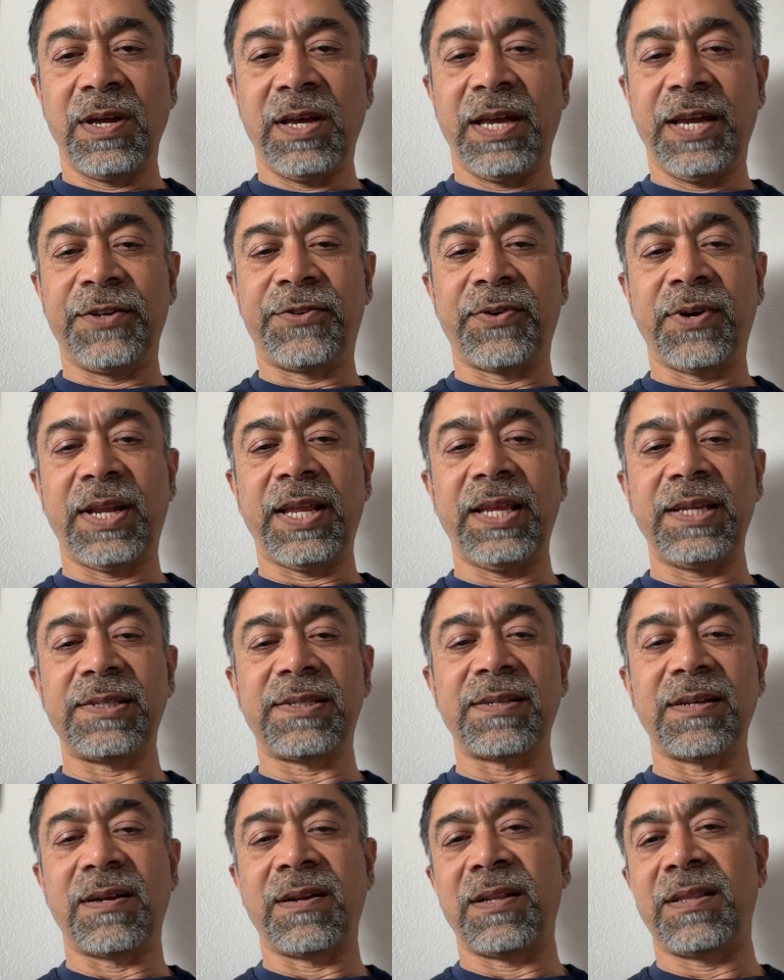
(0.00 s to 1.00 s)
It
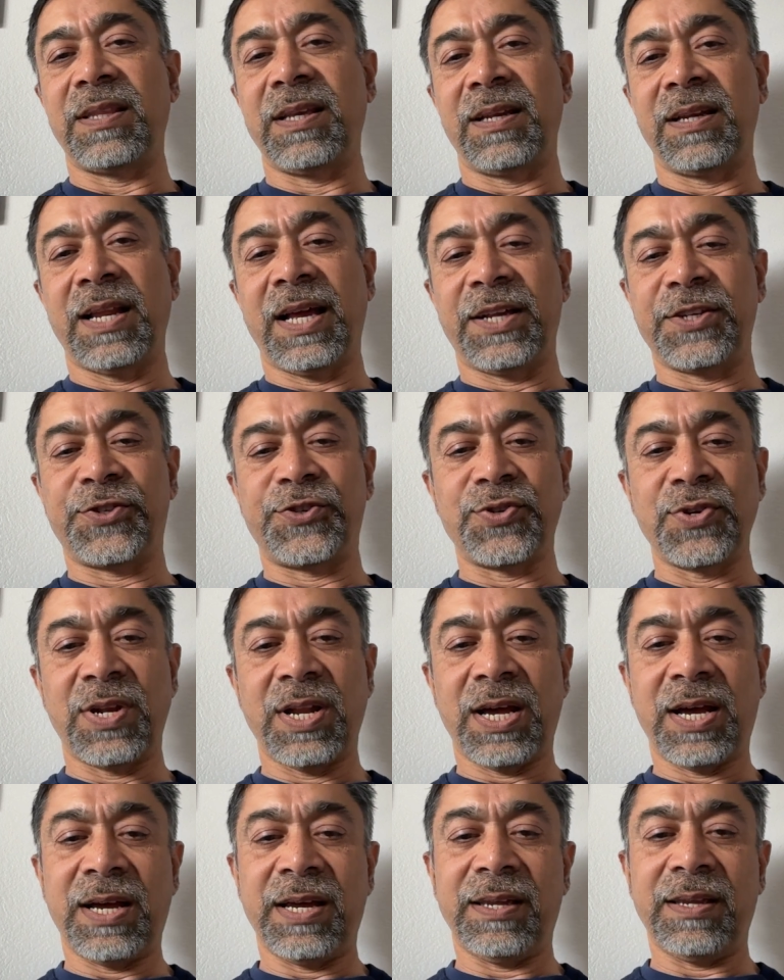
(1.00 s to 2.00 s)
released, I think, last
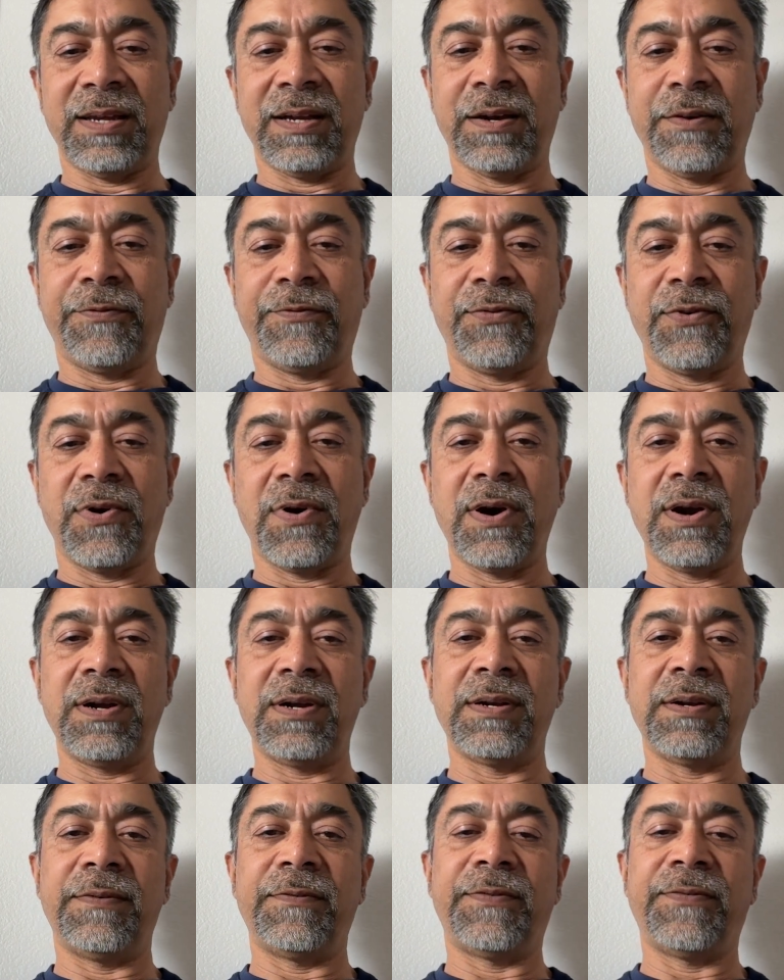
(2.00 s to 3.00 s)
July, a
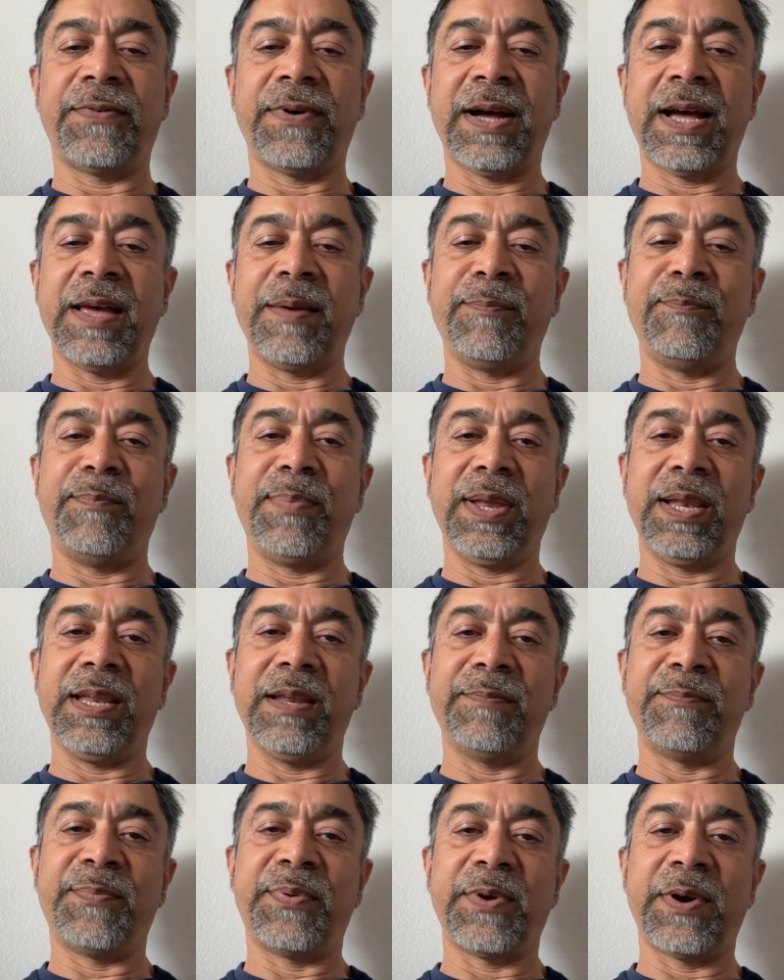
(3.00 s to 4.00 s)
405
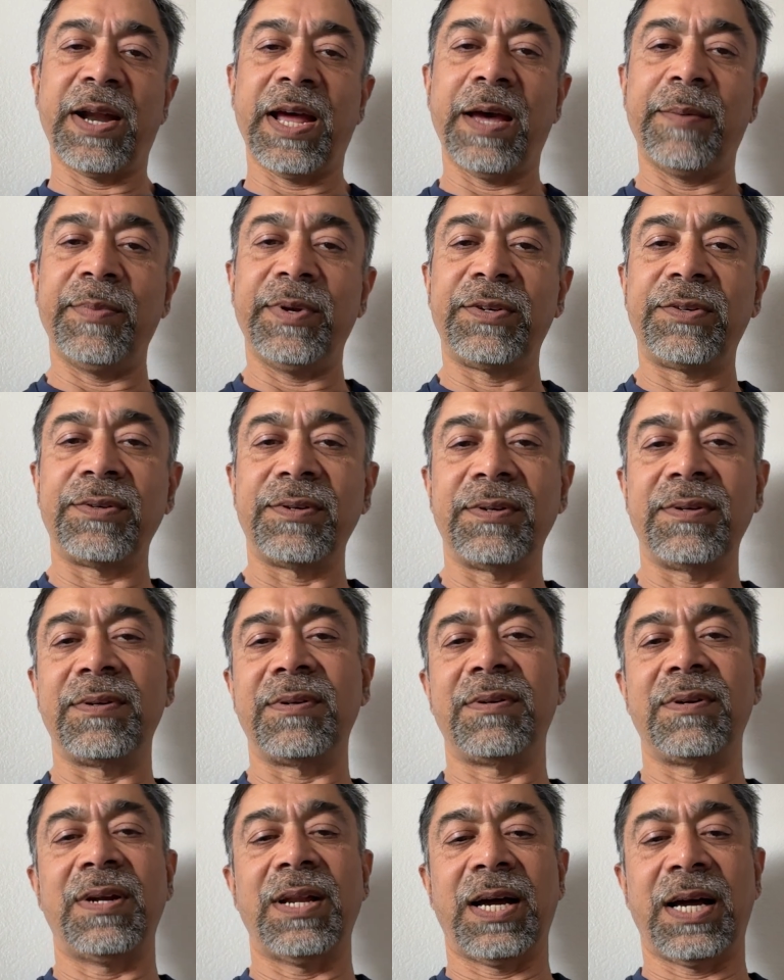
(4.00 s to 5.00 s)
billion
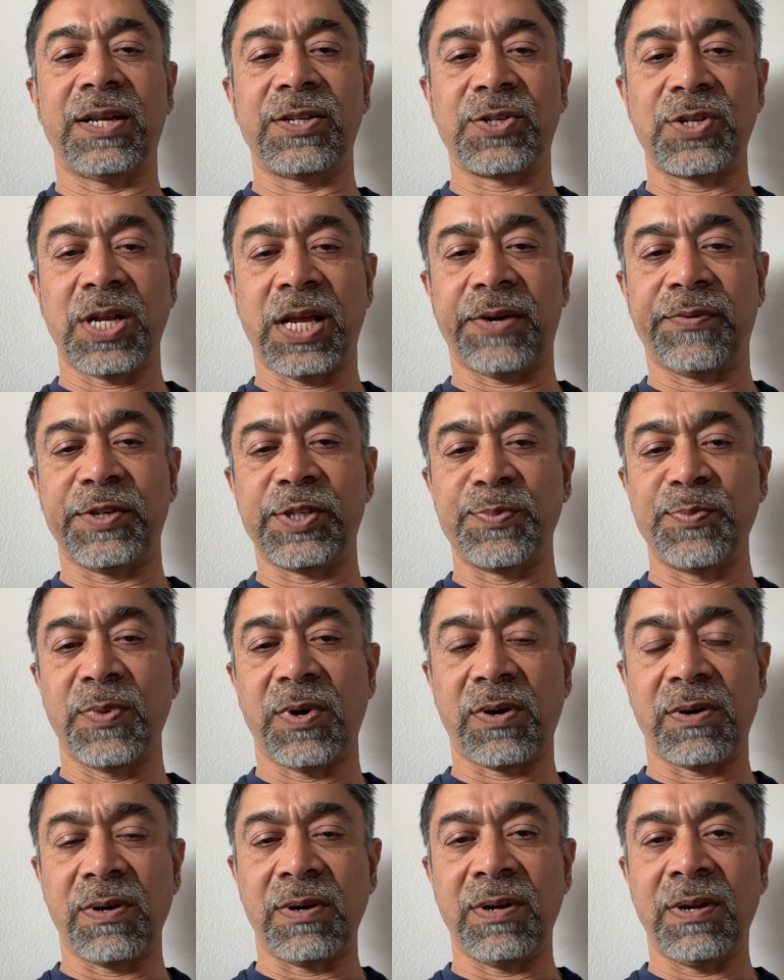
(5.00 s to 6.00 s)
parameter large language
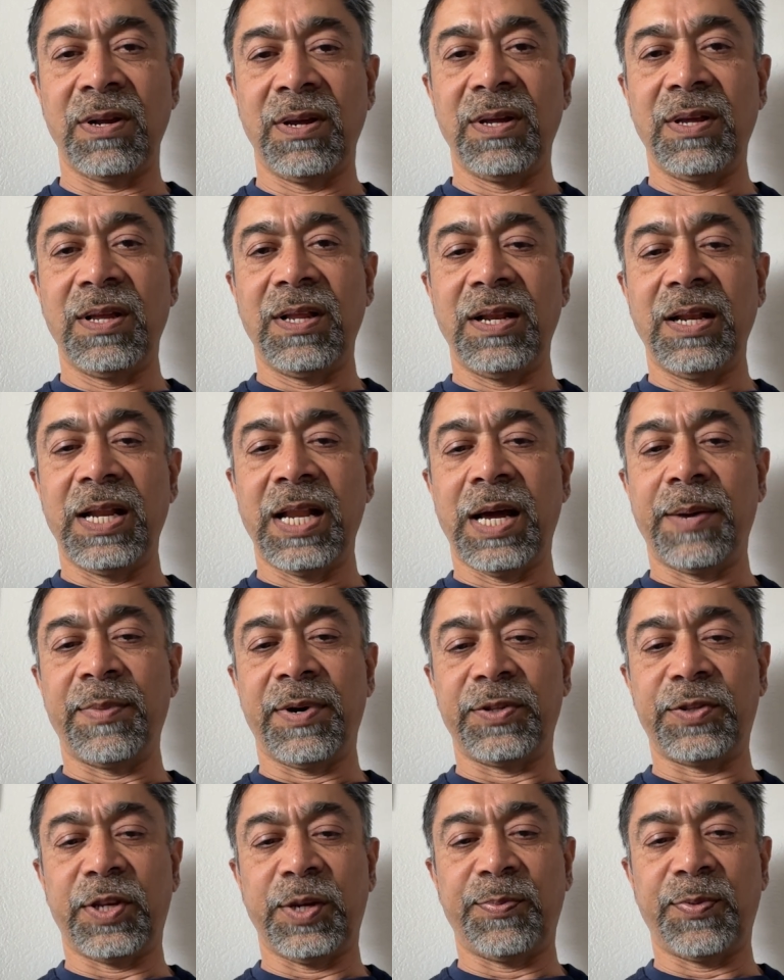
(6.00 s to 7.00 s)
model,
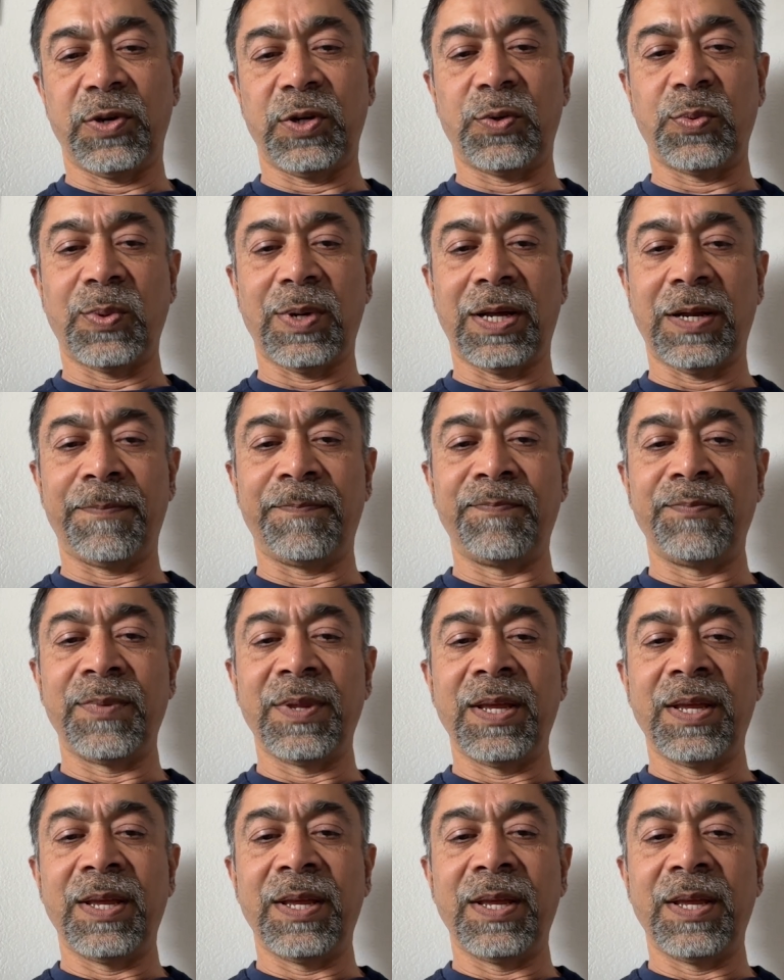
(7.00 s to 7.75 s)
Llama 3.1.